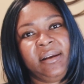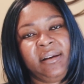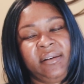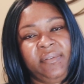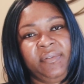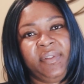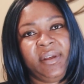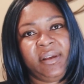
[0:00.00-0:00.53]

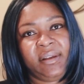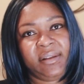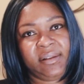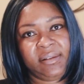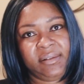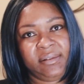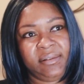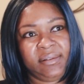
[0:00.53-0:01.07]
of
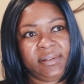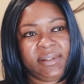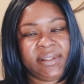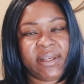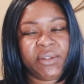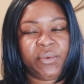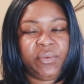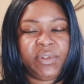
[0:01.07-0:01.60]
the
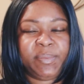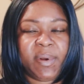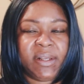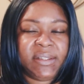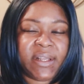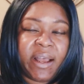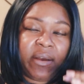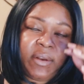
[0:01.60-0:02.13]
sexual
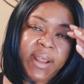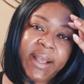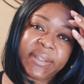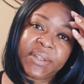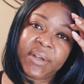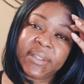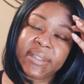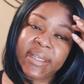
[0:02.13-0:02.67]
response cycle, the
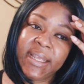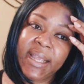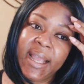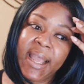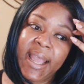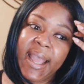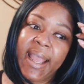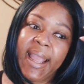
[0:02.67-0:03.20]
S R C,
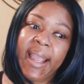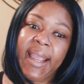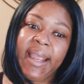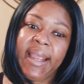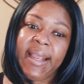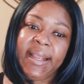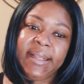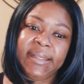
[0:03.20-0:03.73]

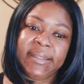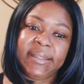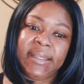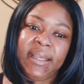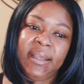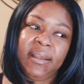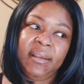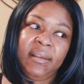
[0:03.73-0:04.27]
is
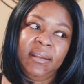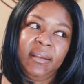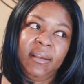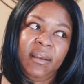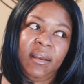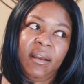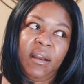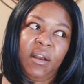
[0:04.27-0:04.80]

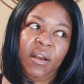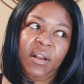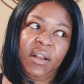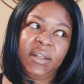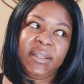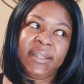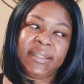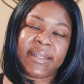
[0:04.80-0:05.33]

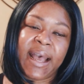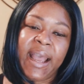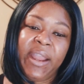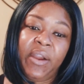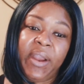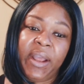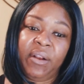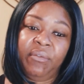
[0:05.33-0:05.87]

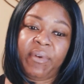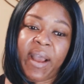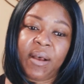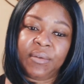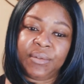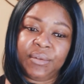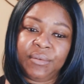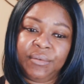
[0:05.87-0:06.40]
desire and
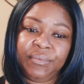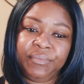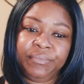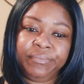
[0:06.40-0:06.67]
arousal.